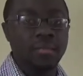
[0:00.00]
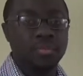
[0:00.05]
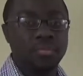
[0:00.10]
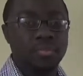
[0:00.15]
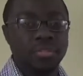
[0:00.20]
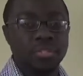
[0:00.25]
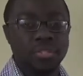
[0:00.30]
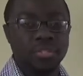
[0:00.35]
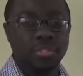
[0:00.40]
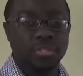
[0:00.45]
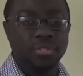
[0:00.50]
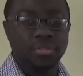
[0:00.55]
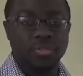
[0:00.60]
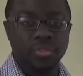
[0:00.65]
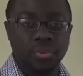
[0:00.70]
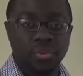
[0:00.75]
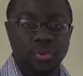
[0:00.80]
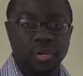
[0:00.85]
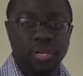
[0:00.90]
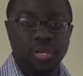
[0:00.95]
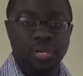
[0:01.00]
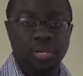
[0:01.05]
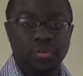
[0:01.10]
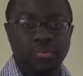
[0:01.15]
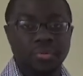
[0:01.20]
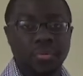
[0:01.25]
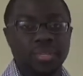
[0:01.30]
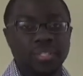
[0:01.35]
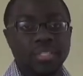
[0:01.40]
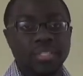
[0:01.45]
Put your 3
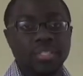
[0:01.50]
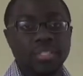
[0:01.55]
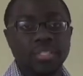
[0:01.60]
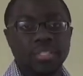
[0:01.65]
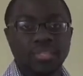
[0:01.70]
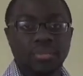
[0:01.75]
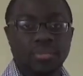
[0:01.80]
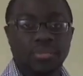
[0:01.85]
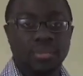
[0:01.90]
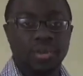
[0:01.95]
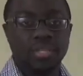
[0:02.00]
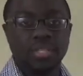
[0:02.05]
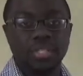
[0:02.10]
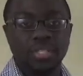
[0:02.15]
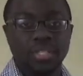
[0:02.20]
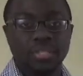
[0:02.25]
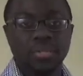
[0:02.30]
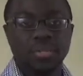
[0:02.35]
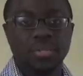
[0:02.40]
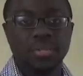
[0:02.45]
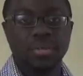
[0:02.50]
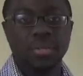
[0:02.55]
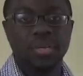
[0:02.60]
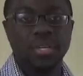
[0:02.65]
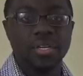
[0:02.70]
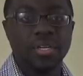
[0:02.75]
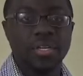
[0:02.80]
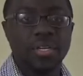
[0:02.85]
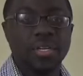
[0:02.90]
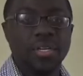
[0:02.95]
reasons, 1, 2, and
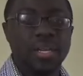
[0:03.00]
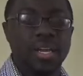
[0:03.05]
3,